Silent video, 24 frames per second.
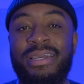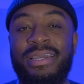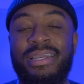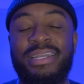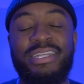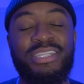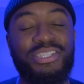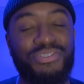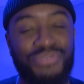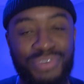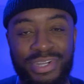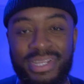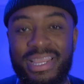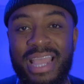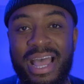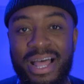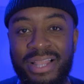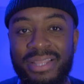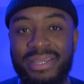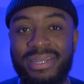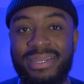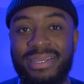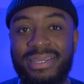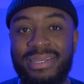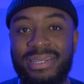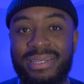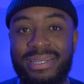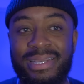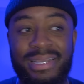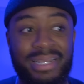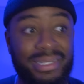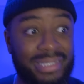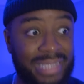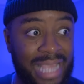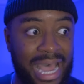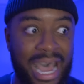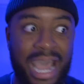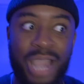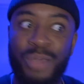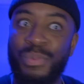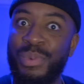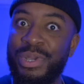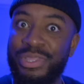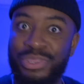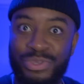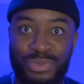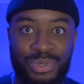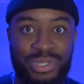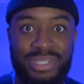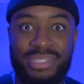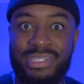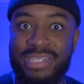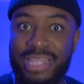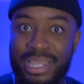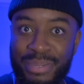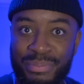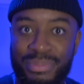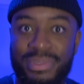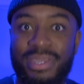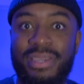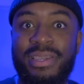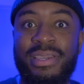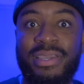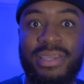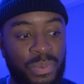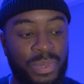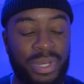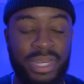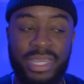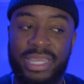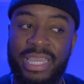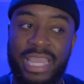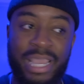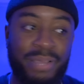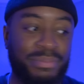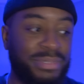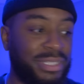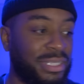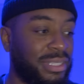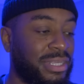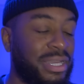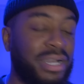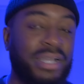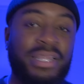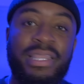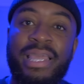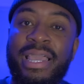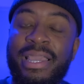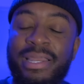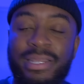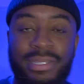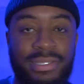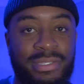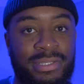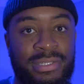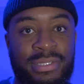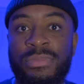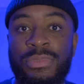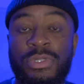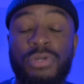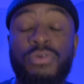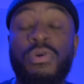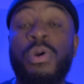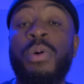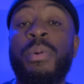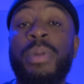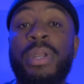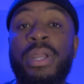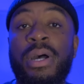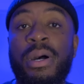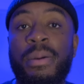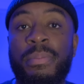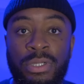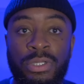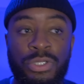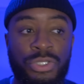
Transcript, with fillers: it's a reality, because I went through the same thing when it came to young ladies growing up.